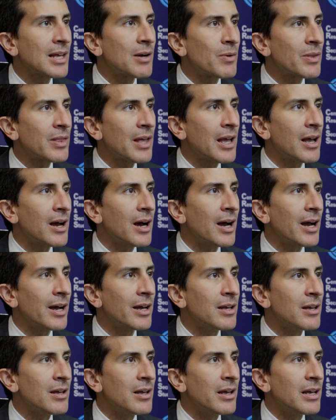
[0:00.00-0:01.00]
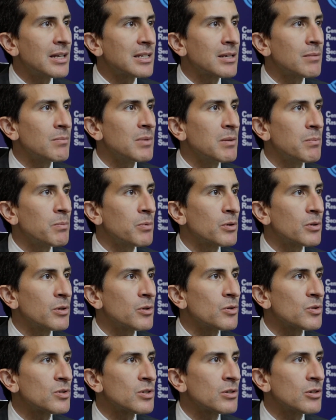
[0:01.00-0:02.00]
with AI. It's going to be
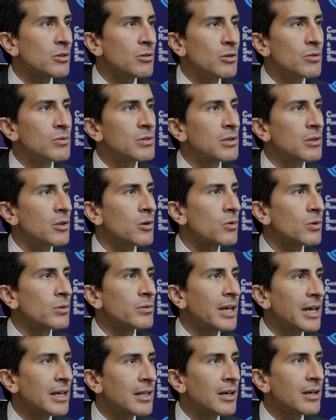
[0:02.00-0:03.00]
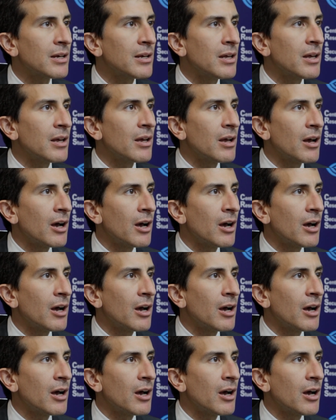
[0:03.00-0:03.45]
produced using local data.